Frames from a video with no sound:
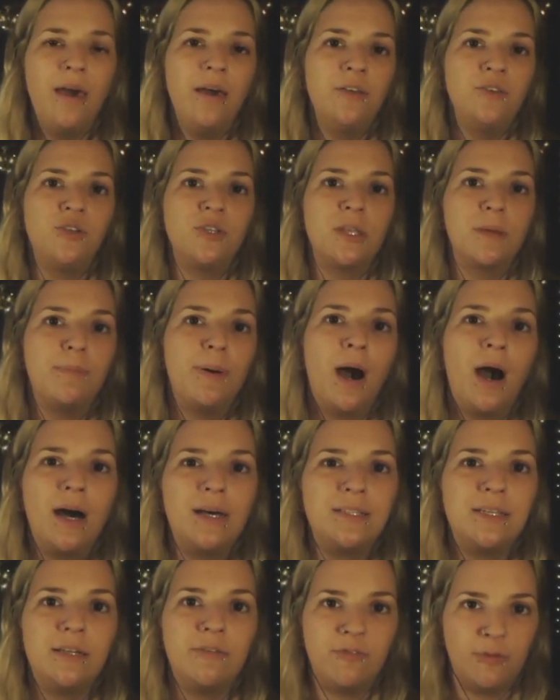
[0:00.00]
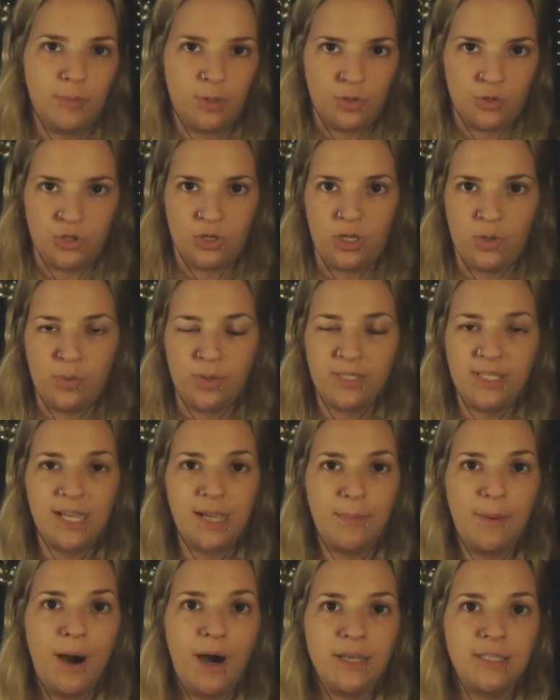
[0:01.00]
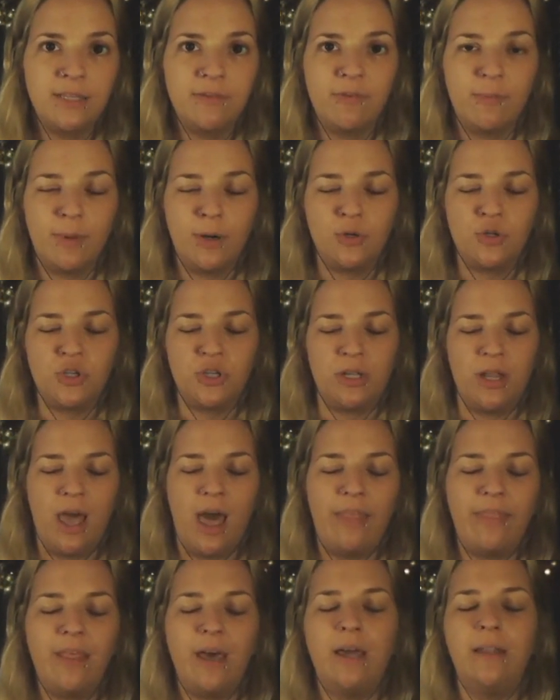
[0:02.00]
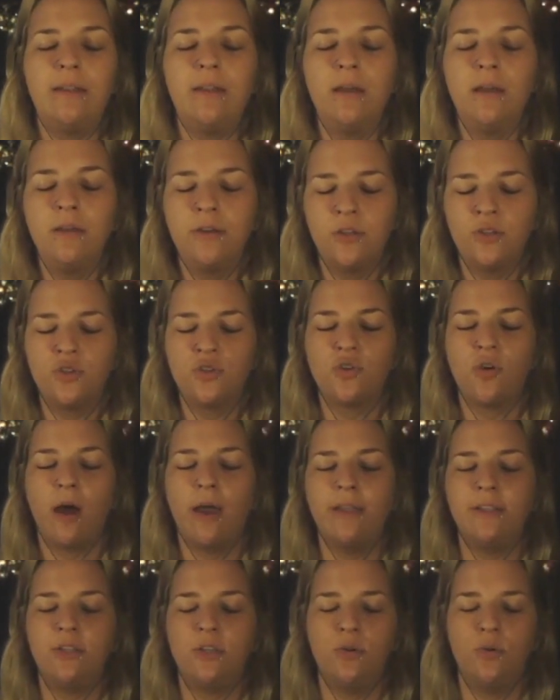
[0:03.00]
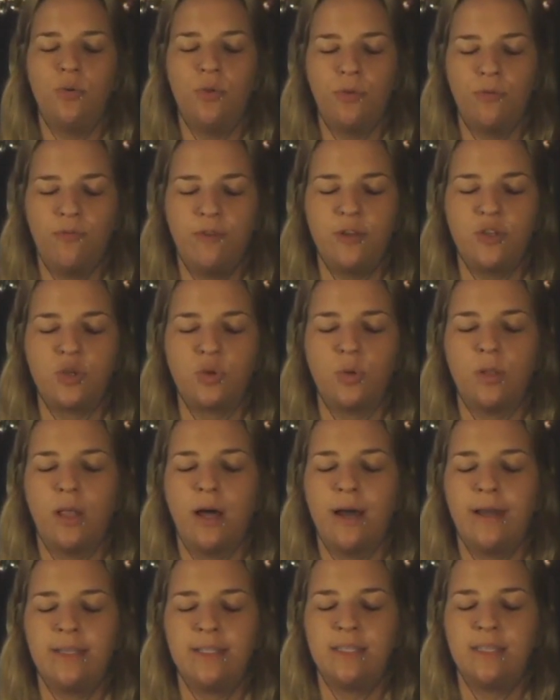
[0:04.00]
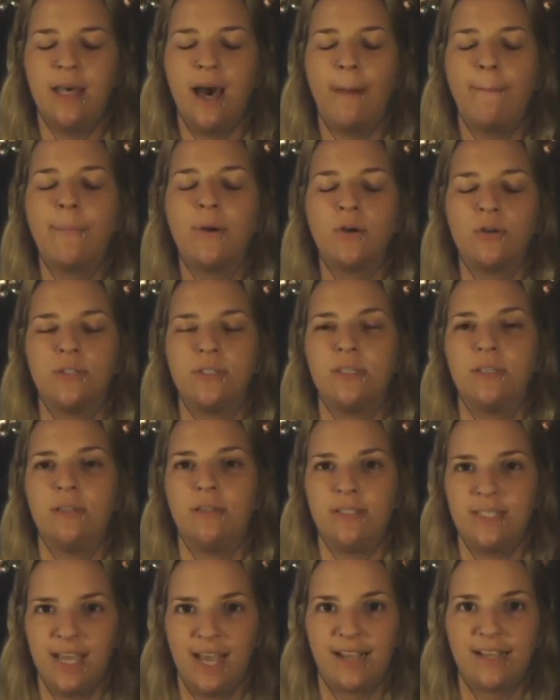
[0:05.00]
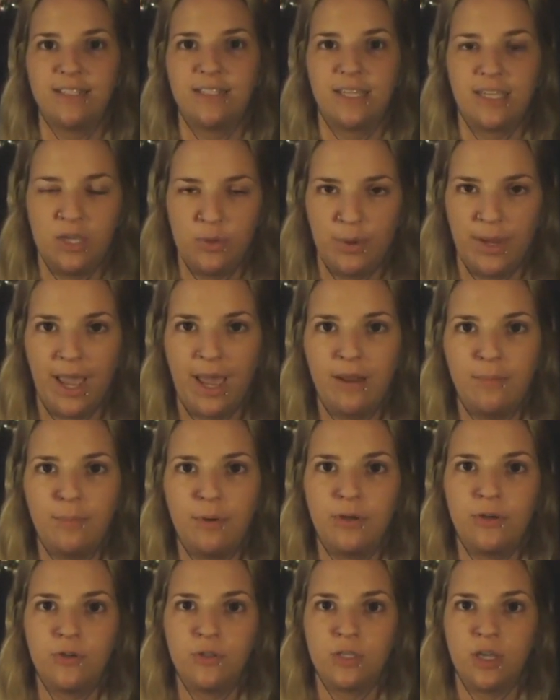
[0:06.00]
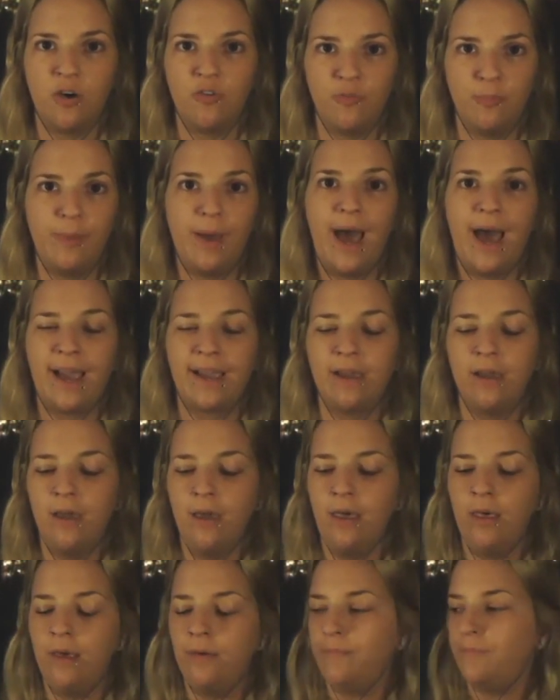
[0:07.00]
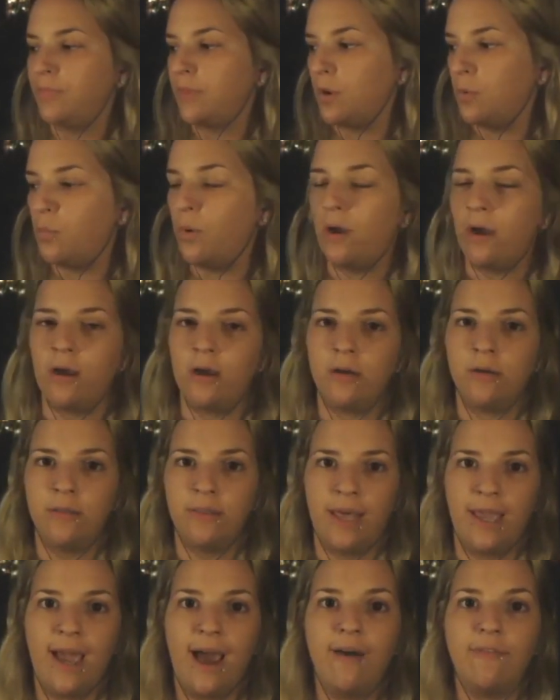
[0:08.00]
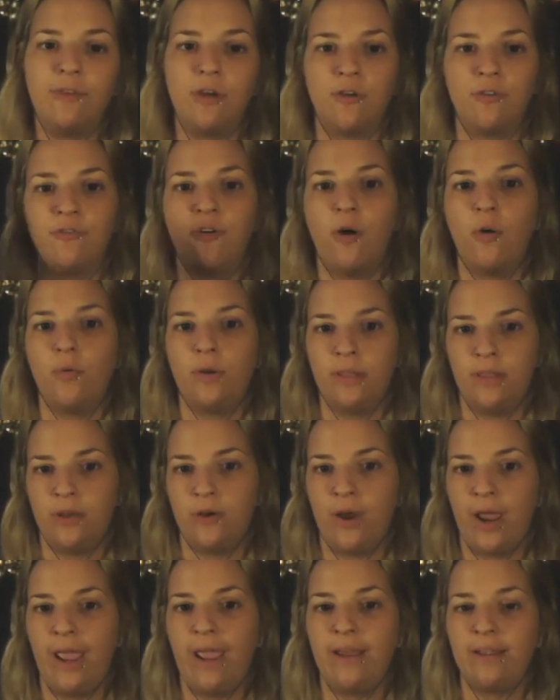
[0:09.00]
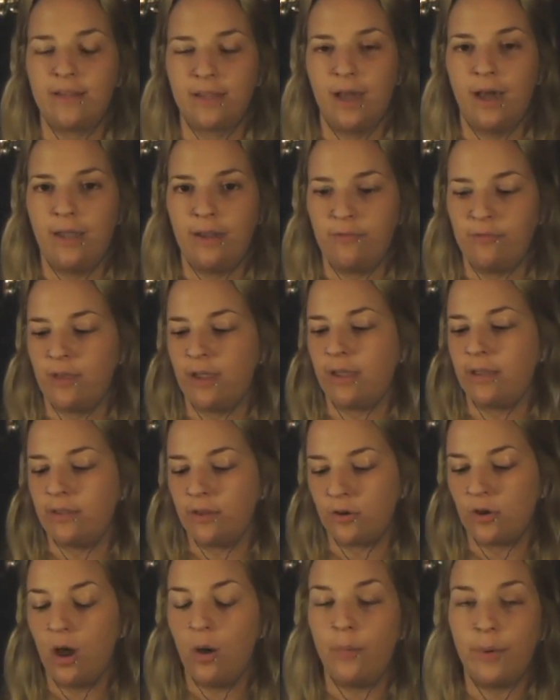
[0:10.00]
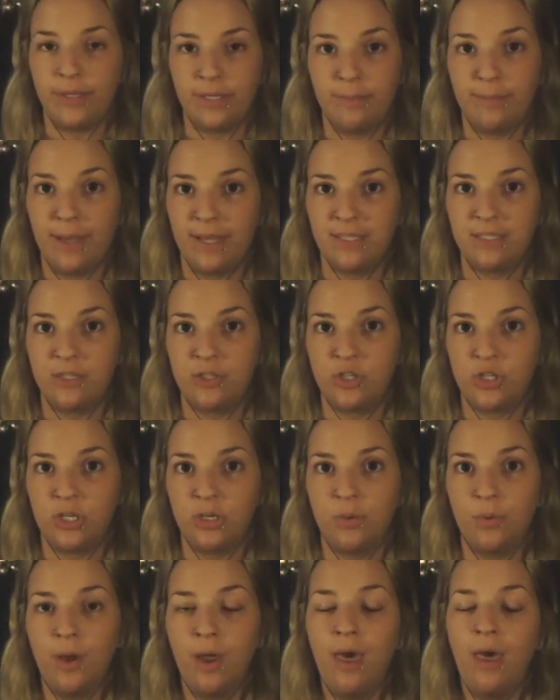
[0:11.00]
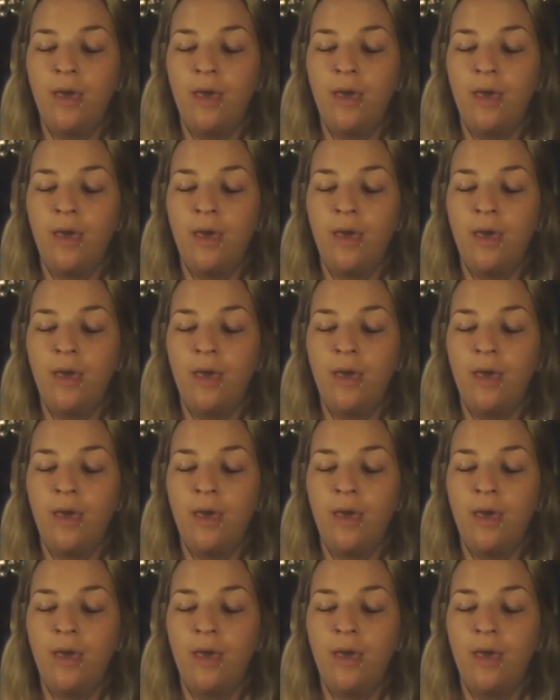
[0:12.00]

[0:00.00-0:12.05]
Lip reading: Just a positive emotion. You want to take a positive emotion and then try to visualize that person texting you again. Put yourself back where they have their phone in their hand kind of thing and they're going to message you.